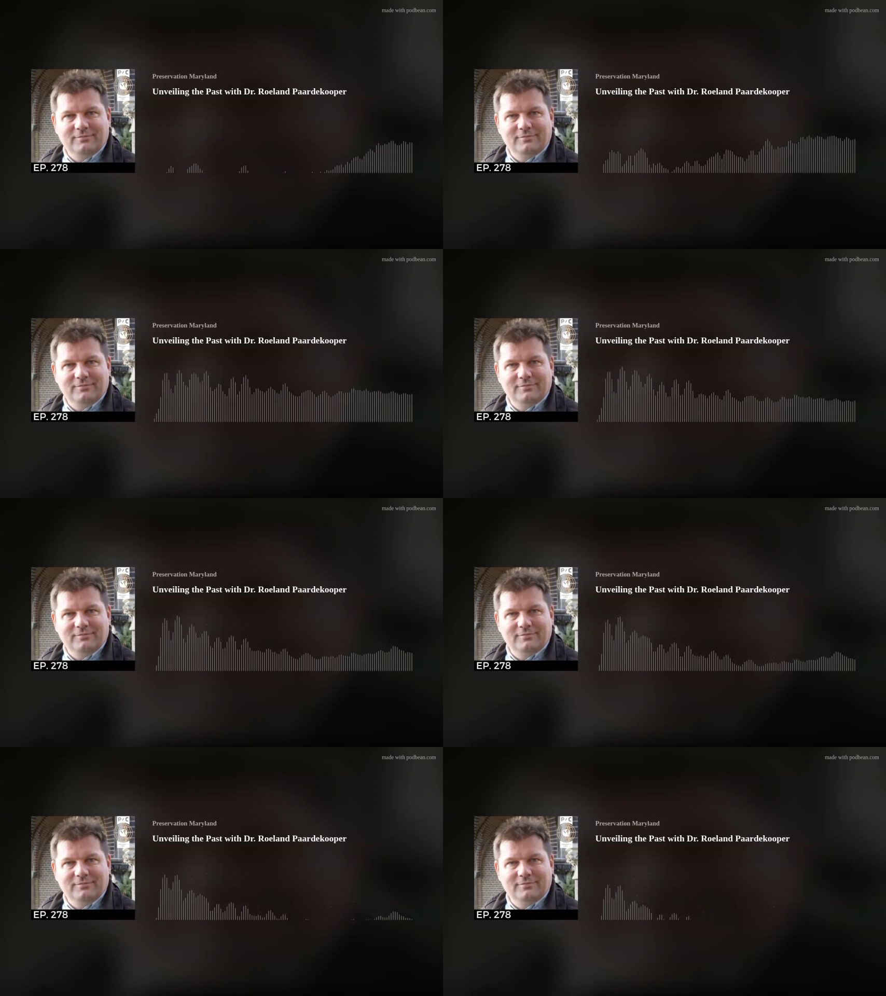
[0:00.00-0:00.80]

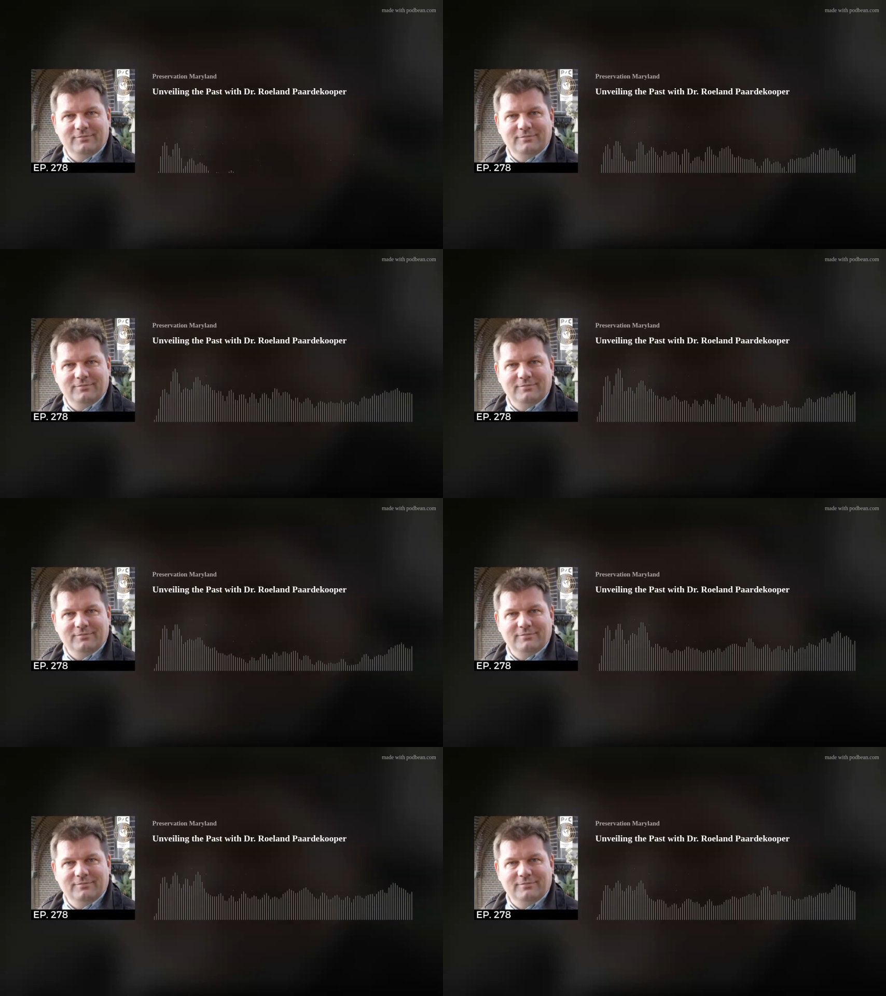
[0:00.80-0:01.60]

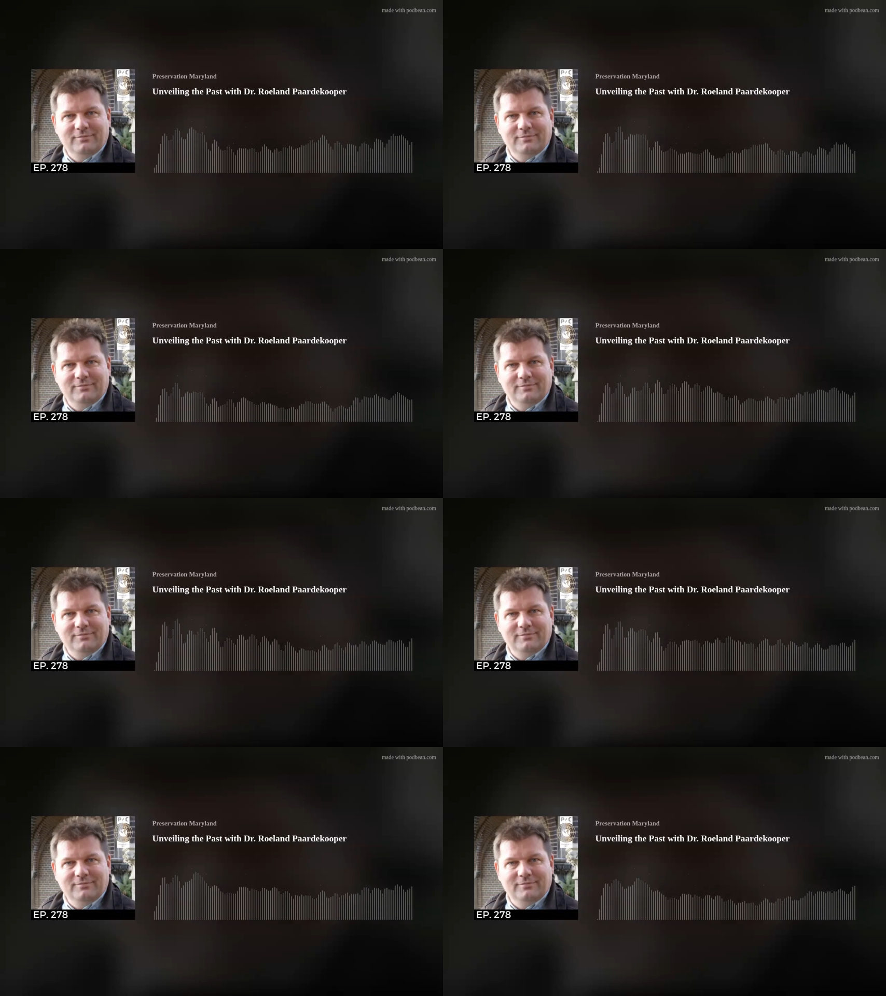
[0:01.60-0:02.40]

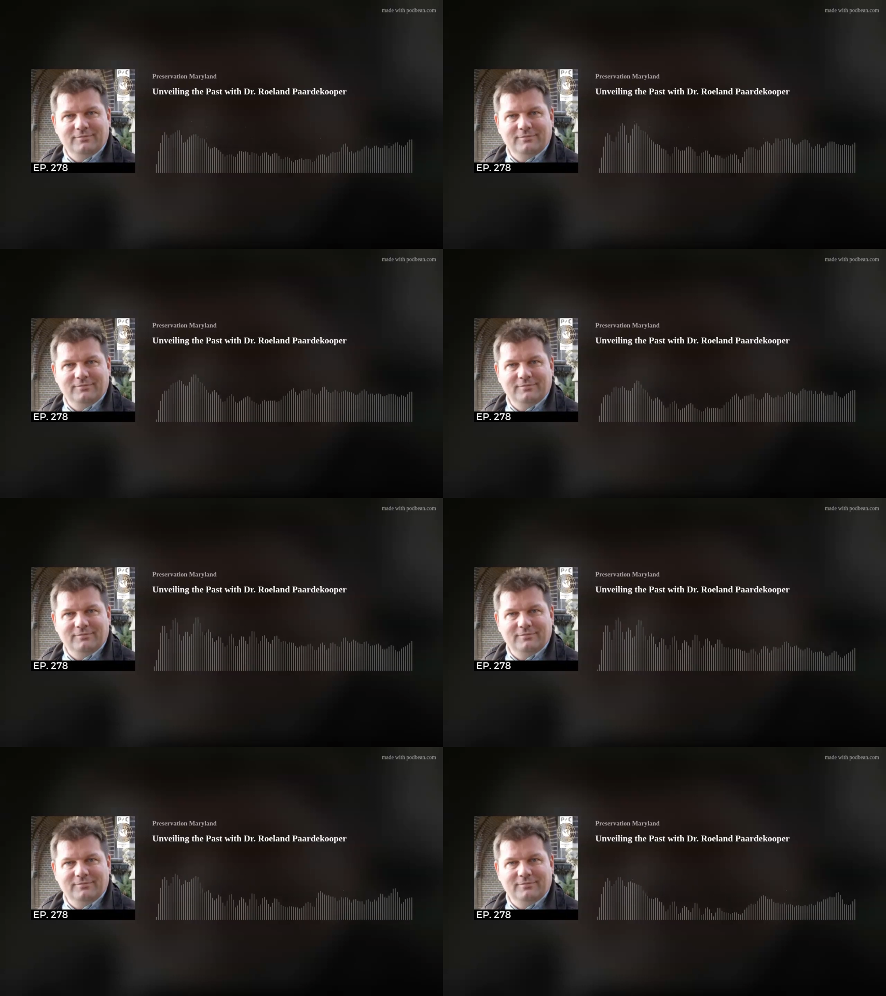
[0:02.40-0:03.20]

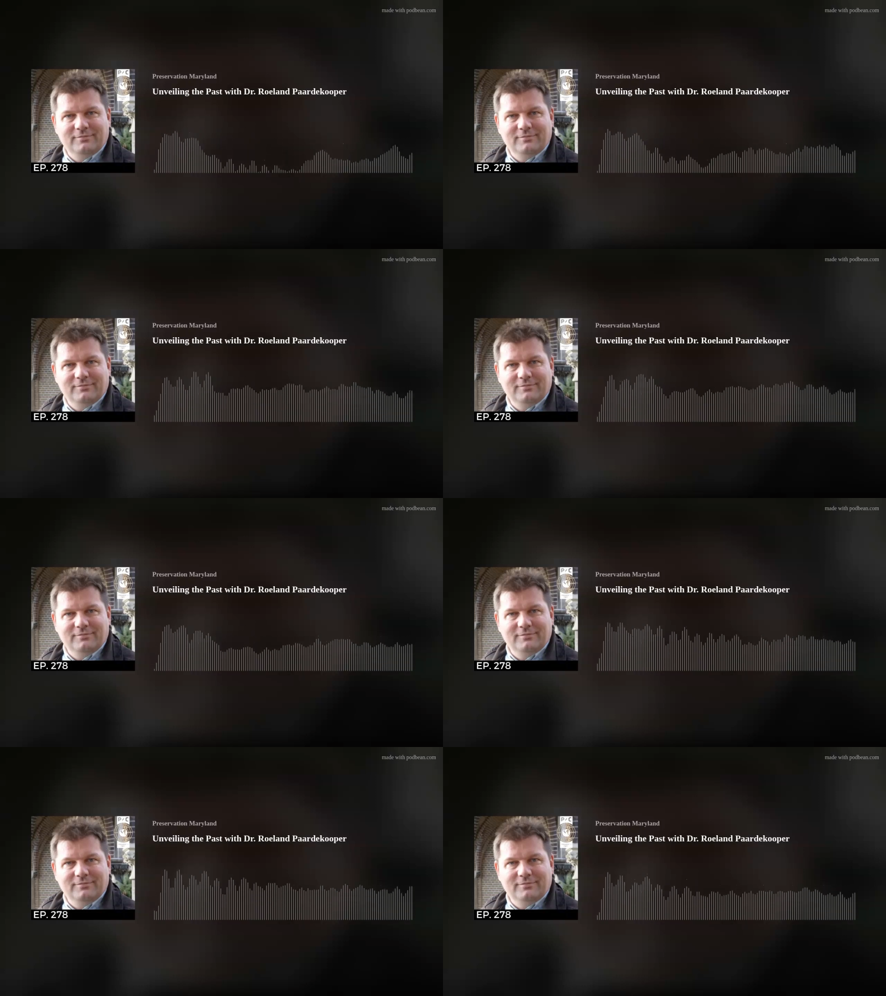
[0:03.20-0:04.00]

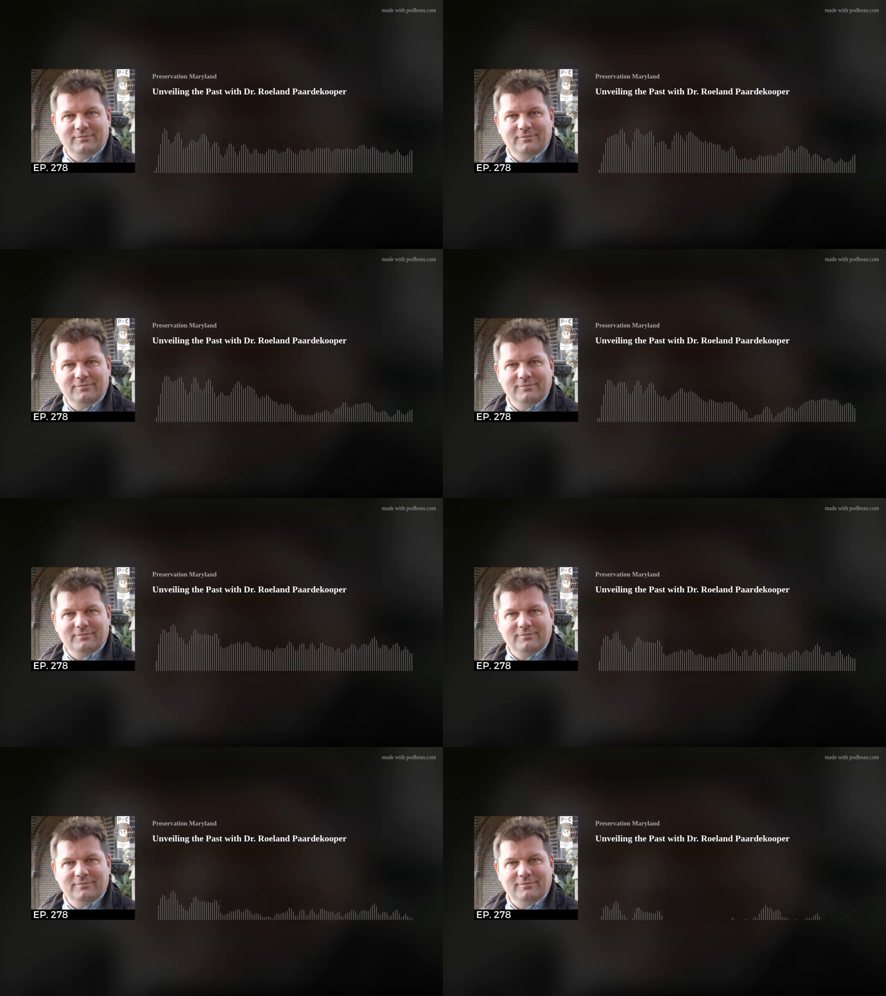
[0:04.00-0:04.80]

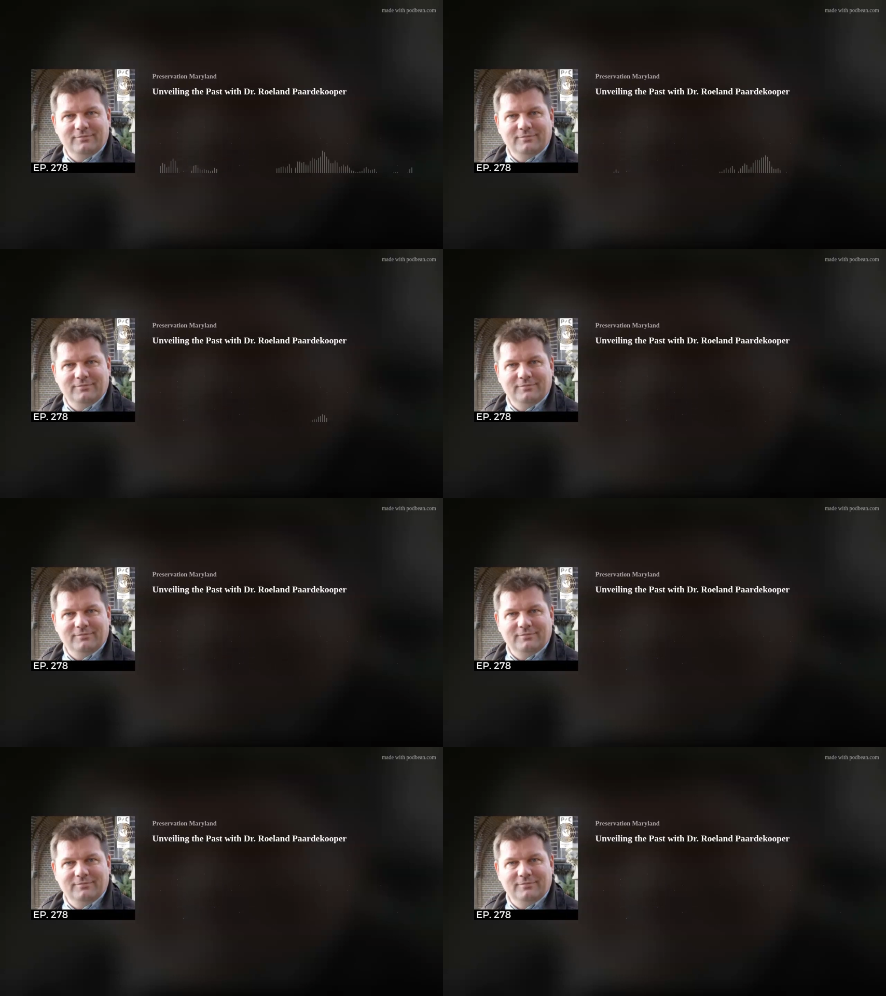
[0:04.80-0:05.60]

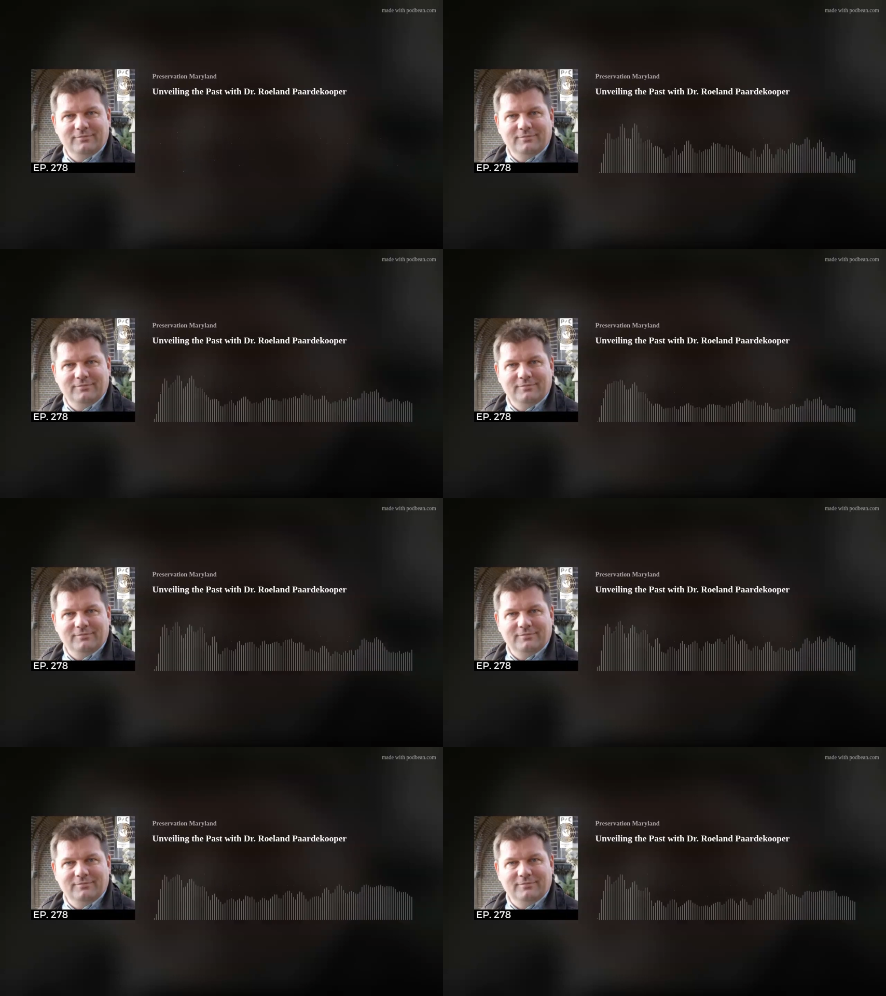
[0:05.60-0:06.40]

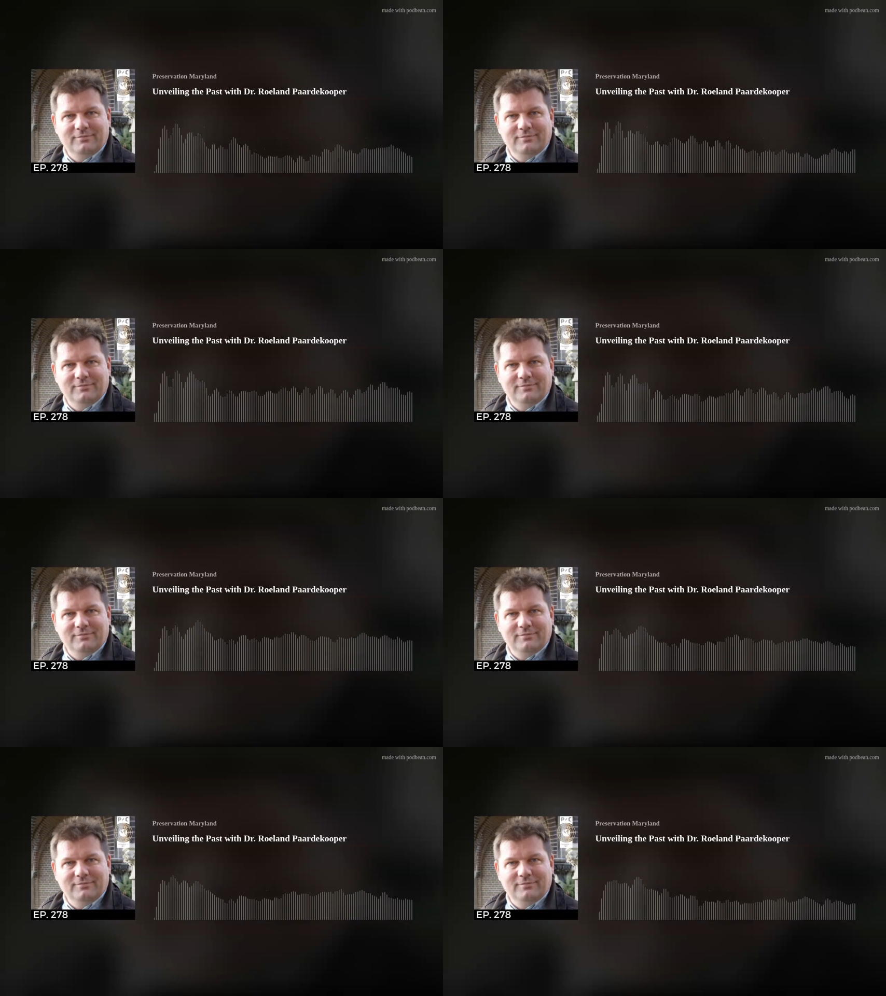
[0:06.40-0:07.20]

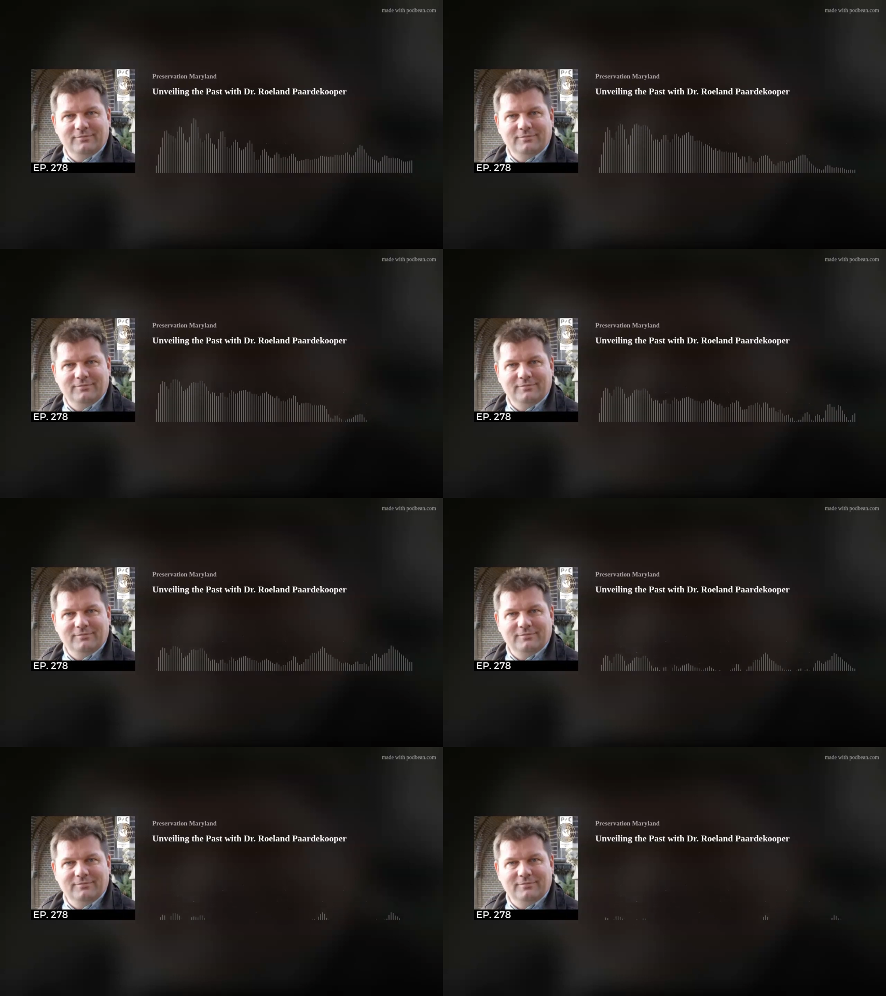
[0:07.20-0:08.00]
[no speech]